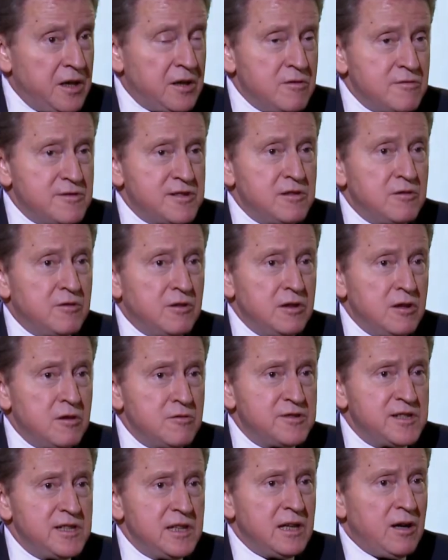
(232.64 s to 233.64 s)
are also
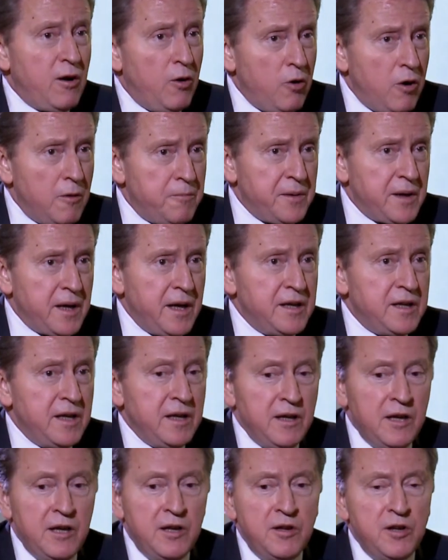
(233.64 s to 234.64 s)
closely
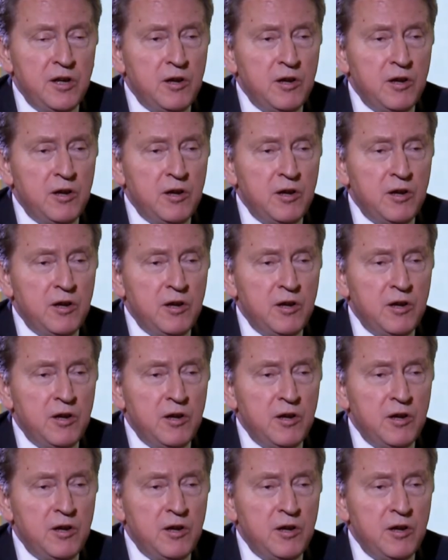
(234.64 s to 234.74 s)
cooperating in